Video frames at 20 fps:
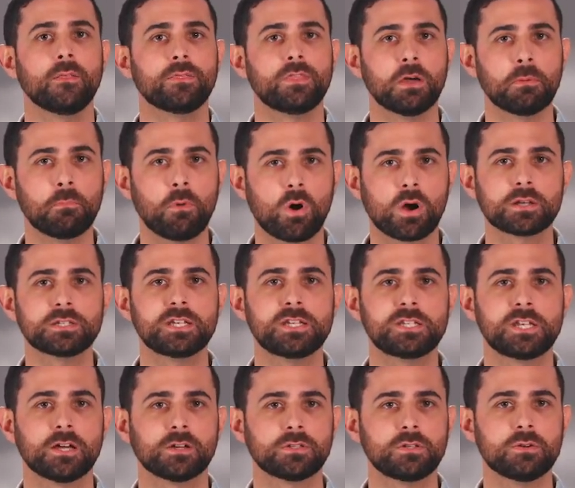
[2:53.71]
The more
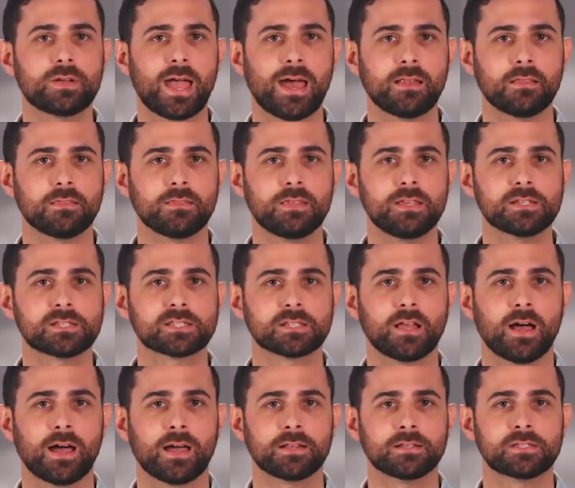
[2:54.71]
detailed you get in these
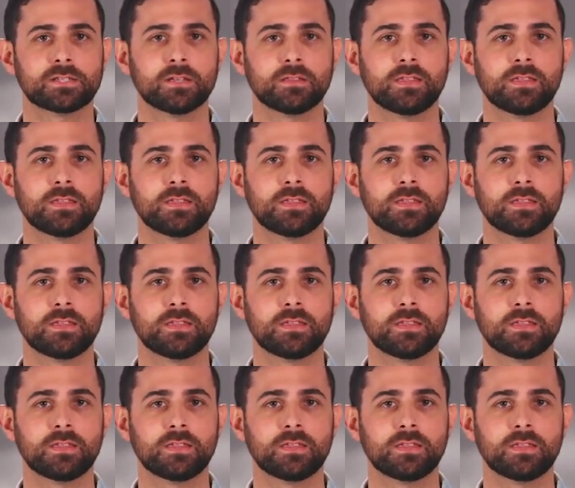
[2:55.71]
slides,